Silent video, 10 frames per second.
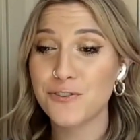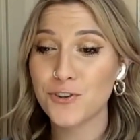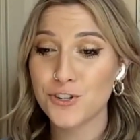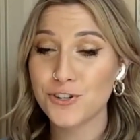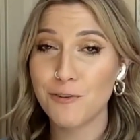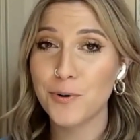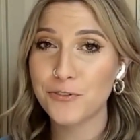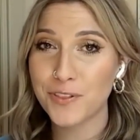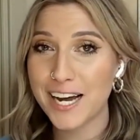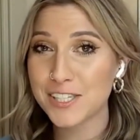version of
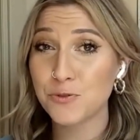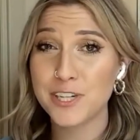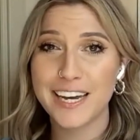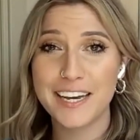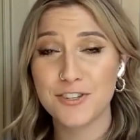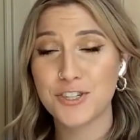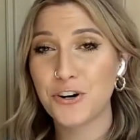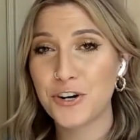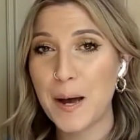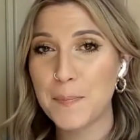both last week and this
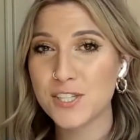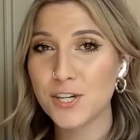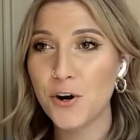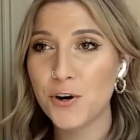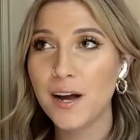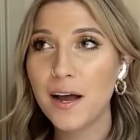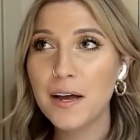current episode,